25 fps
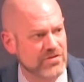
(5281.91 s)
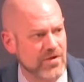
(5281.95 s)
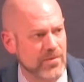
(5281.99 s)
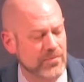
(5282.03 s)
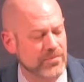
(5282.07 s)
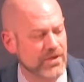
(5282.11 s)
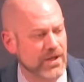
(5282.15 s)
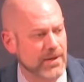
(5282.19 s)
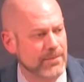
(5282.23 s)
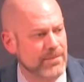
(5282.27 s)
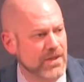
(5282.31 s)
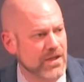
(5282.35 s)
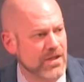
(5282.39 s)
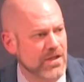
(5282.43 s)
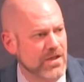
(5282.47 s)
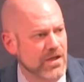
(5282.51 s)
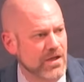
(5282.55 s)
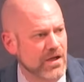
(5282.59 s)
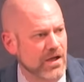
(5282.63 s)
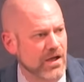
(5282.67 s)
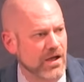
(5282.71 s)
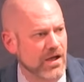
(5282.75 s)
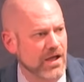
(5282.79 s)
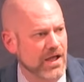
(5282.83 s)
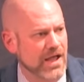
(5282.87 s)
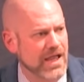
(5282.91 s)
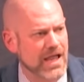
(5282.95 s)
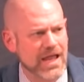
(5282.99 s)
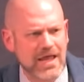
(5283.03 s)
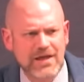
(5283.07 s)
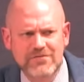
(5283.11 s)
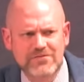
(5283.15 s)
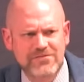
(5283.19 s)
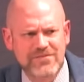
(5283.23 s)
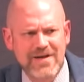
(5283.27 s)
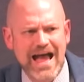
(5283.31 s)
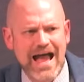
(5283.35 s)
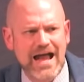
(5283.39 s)
something. Uh,
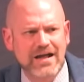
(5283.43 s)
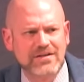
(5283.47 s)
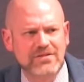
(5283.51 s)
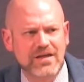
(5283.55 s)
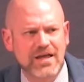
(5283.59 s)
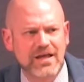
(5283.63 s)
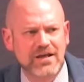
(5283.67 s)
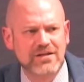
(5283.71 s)
in fact,